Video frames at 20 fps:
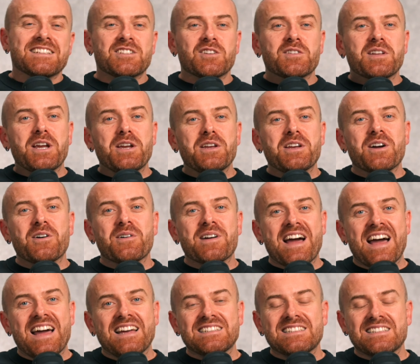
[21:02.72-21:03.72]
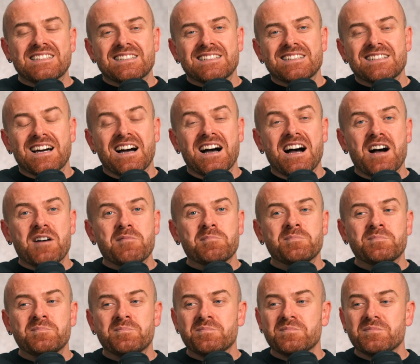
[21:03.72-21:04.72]
So there you go, guys.
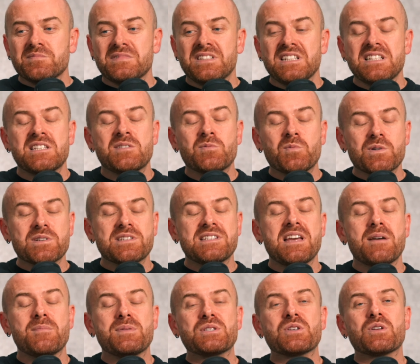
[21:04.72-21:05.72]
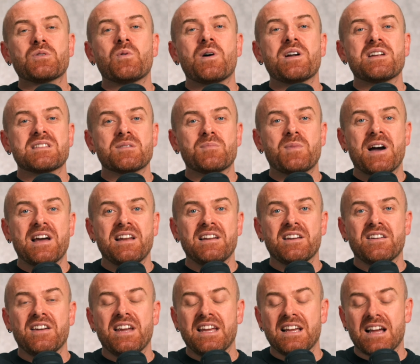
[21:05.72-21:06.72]
This was the episode, What is a
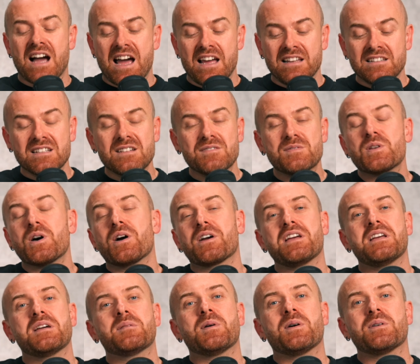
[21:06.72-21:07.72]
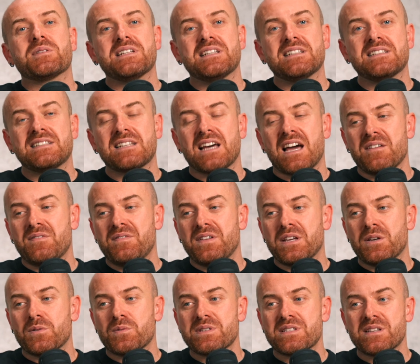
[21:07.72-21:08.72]
Piling Rig? I love talking about this. I
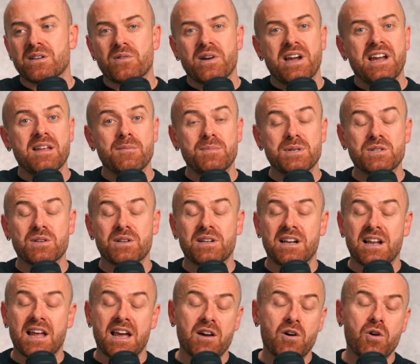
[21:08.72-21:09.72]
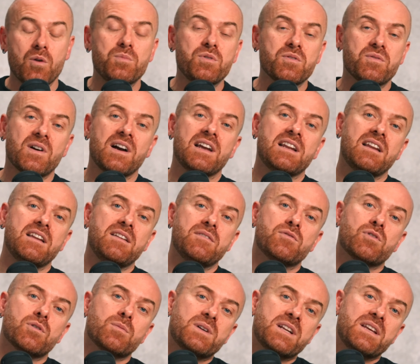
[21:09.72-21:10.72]
think it was a great episode, and I hope you find it
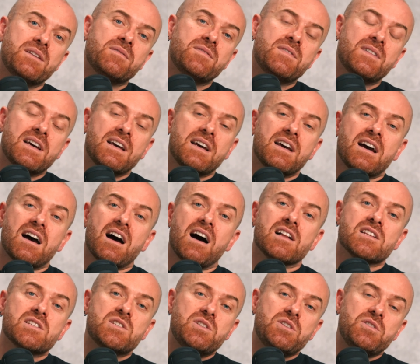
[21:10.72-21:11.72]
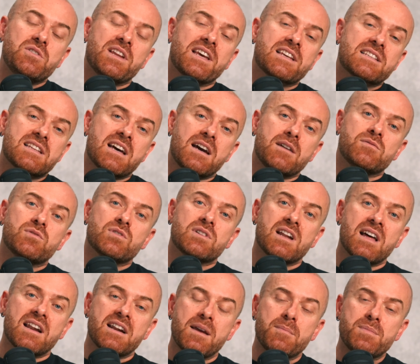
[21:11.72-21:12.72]
informative. I'll see you next time for
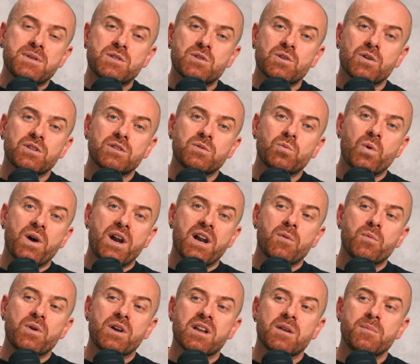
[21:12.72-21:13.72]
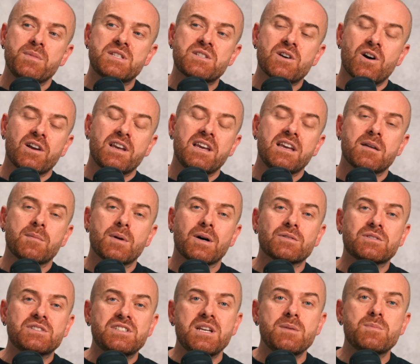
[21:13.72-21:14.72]
another episode where we're going to be talking
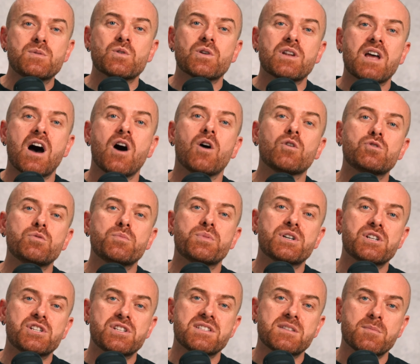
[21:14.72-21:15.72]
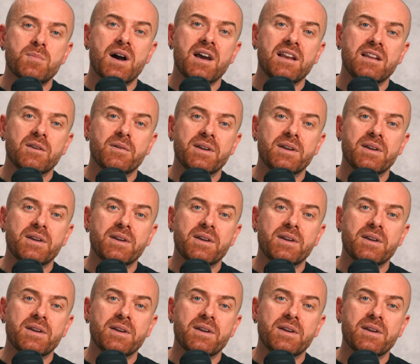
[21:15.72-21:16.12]
about tips on how to purchase a piling